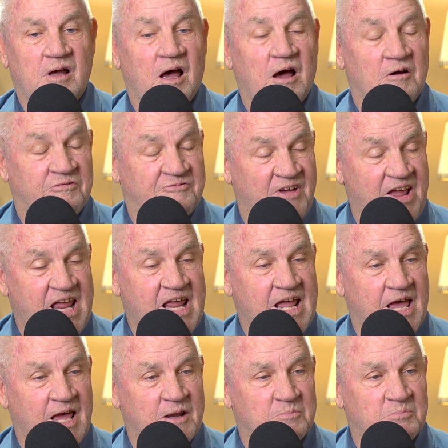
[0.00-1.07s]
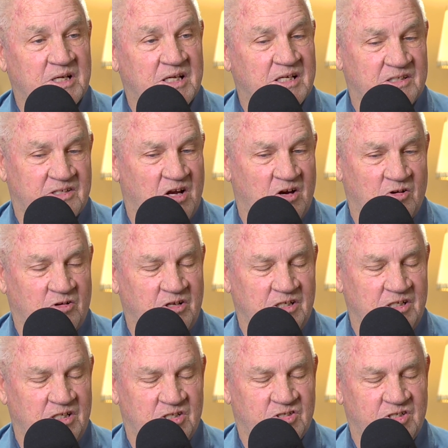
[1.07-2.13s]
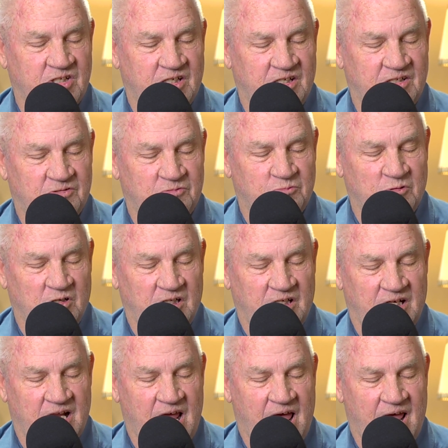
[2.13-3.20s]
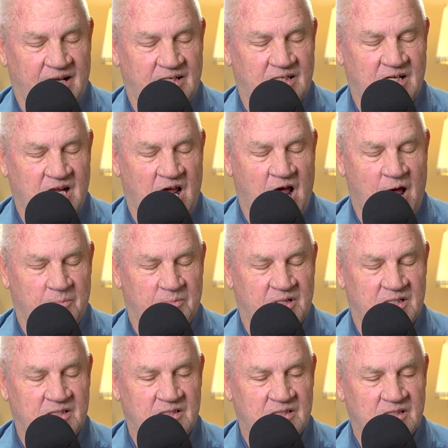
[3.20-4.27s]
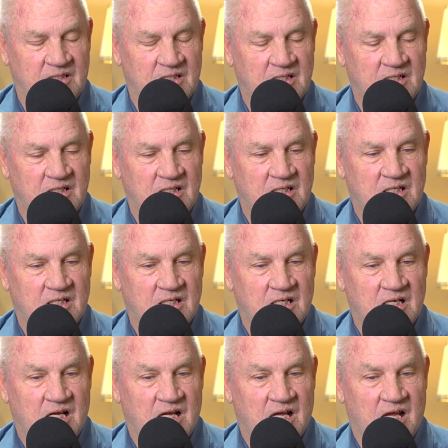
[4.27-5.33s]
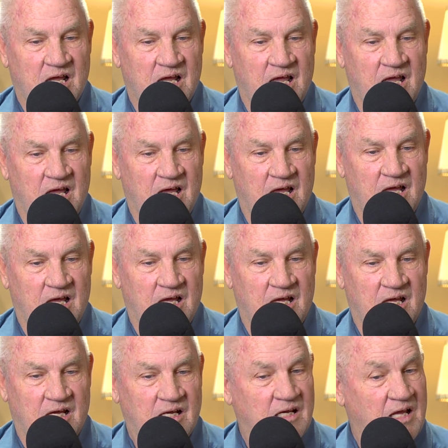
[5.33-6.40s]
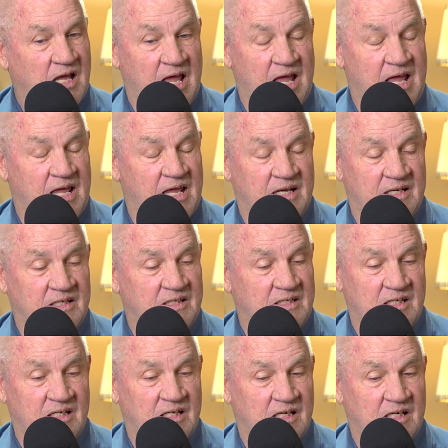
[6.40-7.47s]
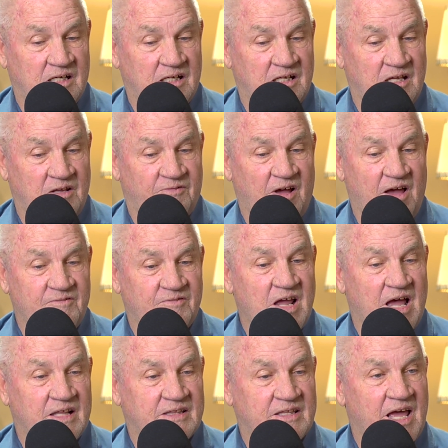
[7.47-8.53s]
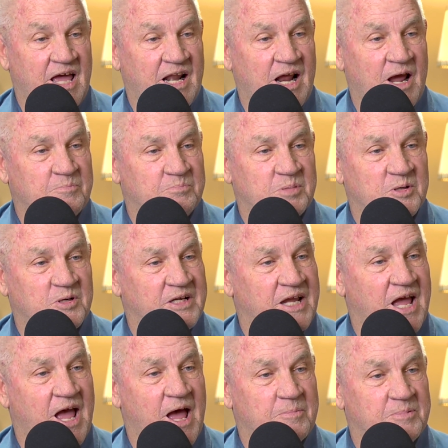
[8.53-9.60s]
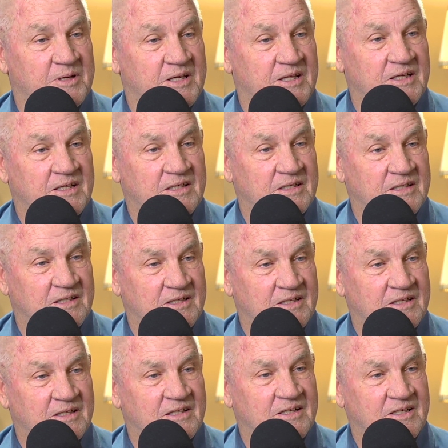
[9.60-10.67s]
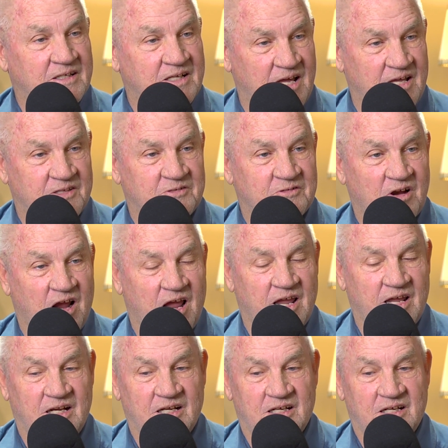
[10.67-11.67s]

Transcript: a fan because air conditioning is really not common. Uh, and uh, if I've got that, I'm pretty happy. You're pretty good. That's right.